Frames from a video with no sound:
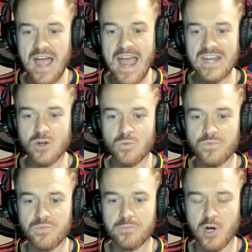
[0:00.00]
I don't
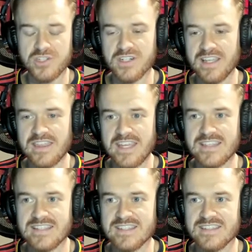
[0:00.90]
personally think
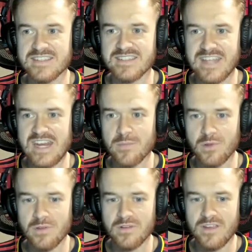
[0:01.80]
this is
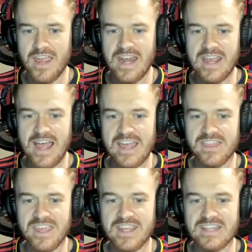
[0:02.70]
sustainable. And I
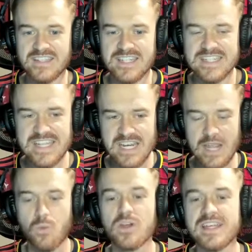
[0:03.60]
think it's conti-
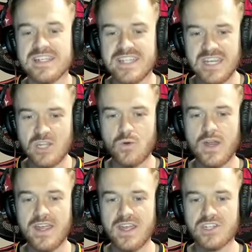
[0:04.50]
it will continue
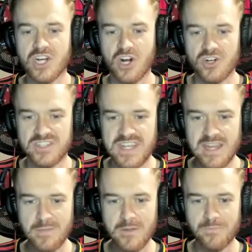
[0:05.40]
to garner
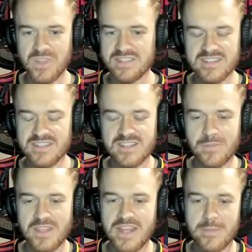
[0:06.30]
steam. This isn't
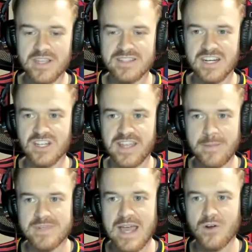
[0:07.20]
something that MLS can
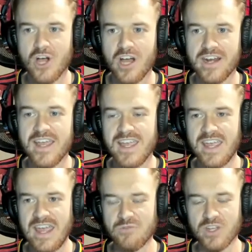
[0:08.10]
clamp down on
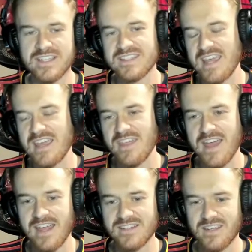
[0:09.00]
and really say
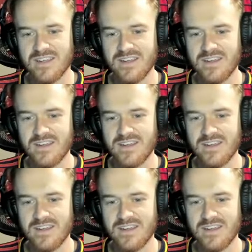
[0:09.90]
that